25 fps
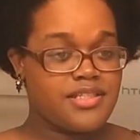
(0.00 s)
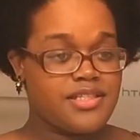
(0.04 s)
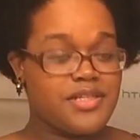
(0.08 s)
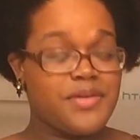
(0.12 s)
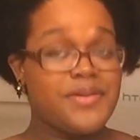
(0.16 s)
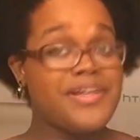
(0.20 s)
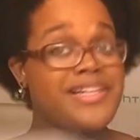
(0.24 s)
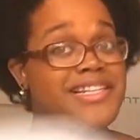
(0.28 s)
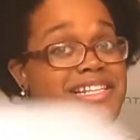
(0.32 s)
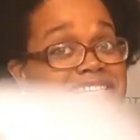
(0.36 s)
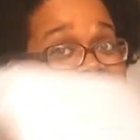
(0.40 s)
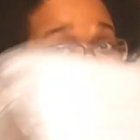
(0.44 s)

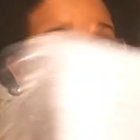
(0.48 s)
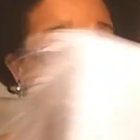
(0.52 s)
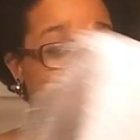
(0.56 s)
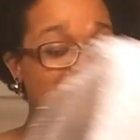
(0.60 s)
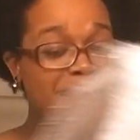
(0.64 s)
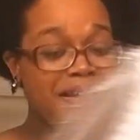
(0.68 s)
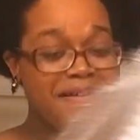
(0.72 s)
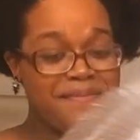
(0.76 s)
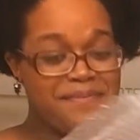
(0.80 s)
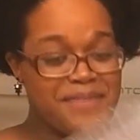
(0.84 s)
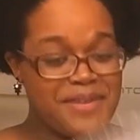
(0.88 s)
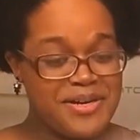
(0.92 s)
and this is
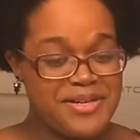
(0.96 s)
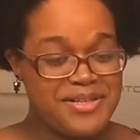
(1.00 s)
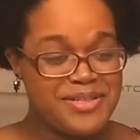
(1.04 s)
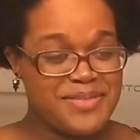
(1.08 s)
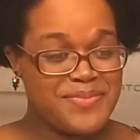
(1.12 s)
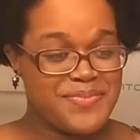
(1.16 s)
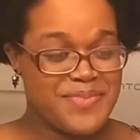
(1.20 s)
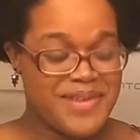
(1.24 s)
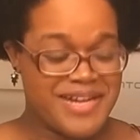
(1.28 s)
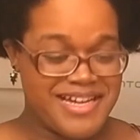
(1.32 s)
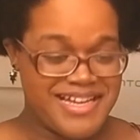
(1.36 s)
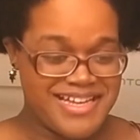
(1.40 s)
my first
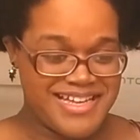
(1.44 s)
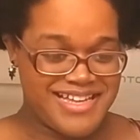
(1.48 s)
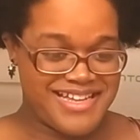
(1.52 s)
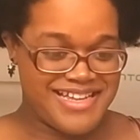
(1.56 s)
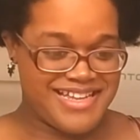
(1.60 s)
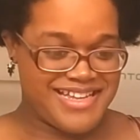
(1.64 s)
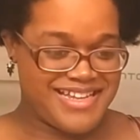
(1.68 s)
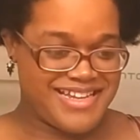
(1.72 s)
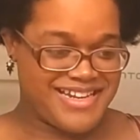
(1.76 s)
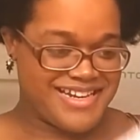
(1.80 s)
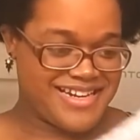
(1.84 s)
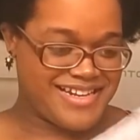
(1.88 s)

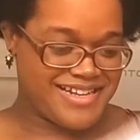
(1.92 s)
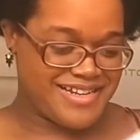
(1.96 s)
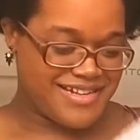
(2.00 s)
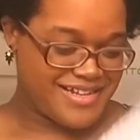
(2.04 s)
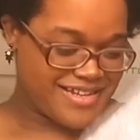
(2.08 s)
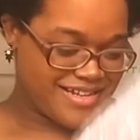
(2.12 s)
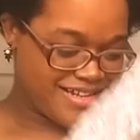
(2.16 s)
one,